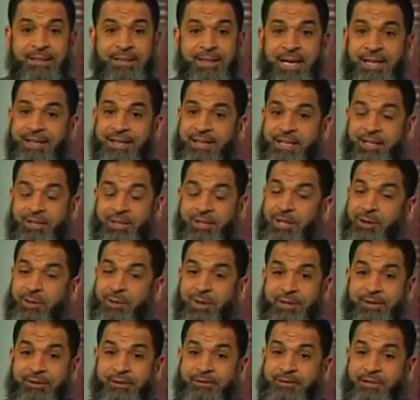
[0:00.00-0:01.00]
And that's the
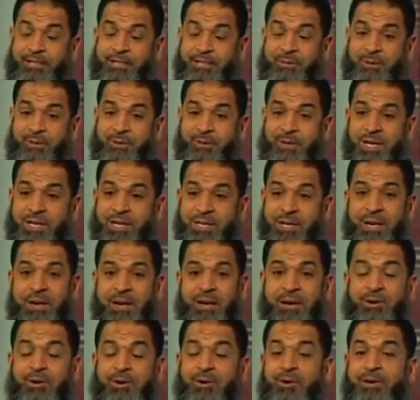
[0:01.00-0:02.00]
one difference between us.
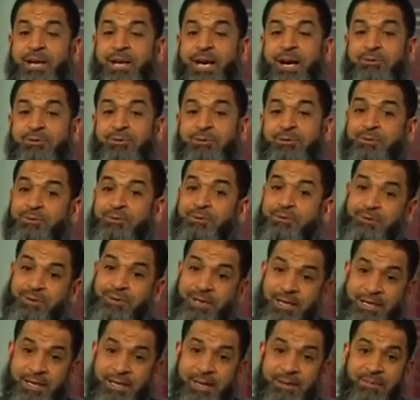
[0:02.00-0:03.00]
Go now to,
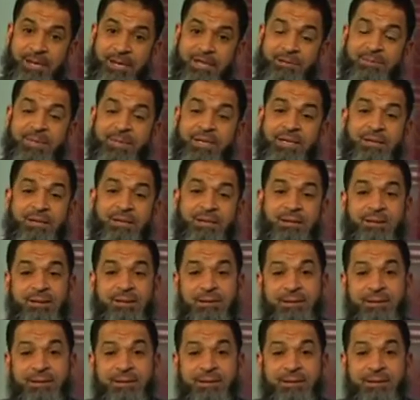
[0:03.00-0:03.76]
and I'm not being